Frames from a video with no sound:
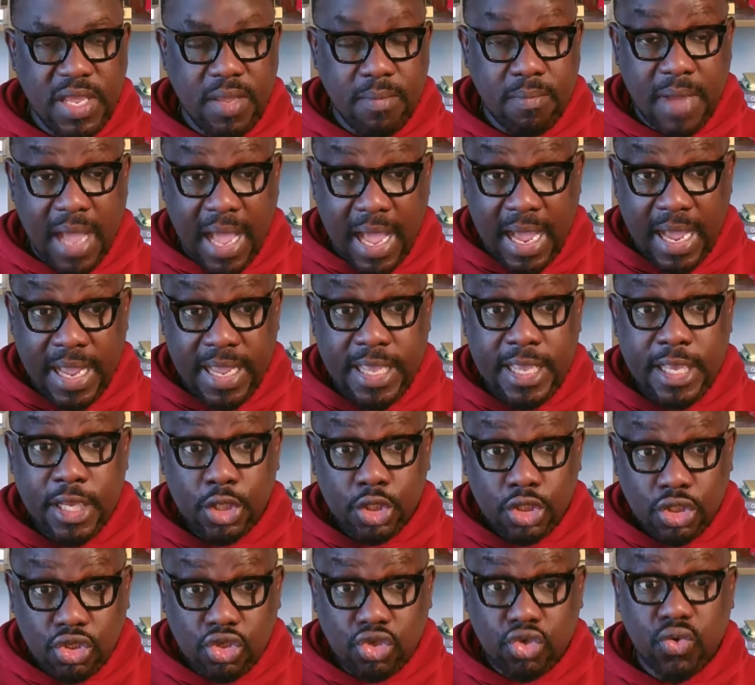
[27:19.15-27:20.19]
by
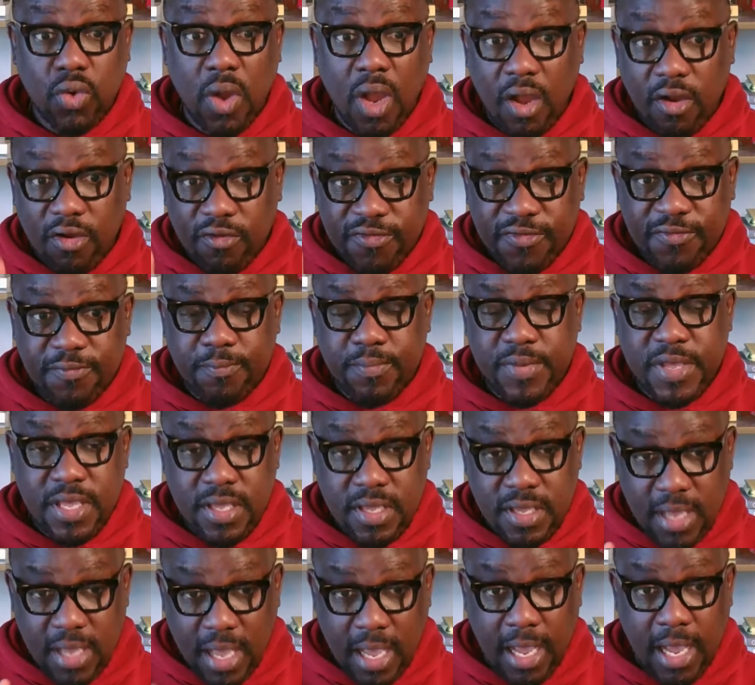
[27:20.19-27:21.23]
12
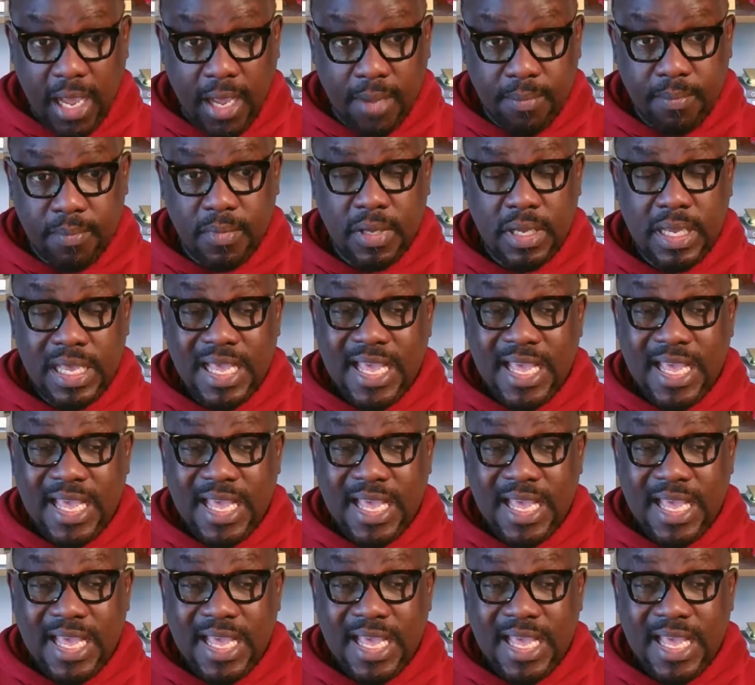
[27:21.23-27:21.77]
p.m.